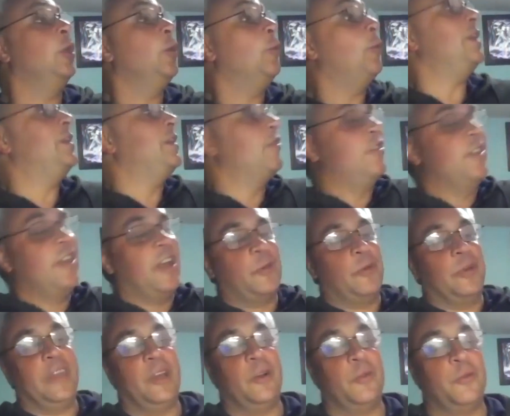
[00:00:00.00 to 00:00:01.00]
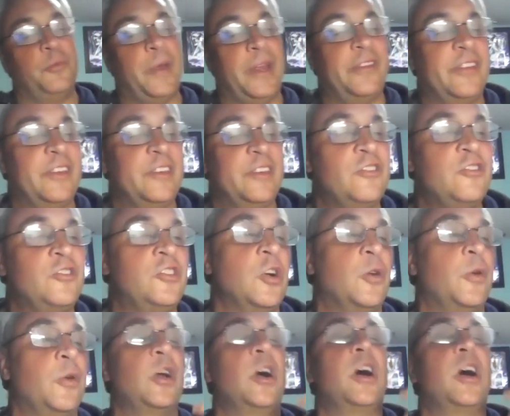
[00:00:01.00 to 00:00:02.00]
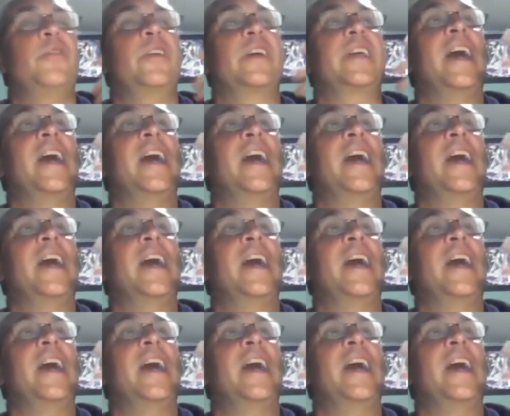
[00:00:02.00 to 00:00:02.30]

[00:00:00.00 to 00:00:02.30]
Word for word: one. Wait, there's another one. They were basically just showing off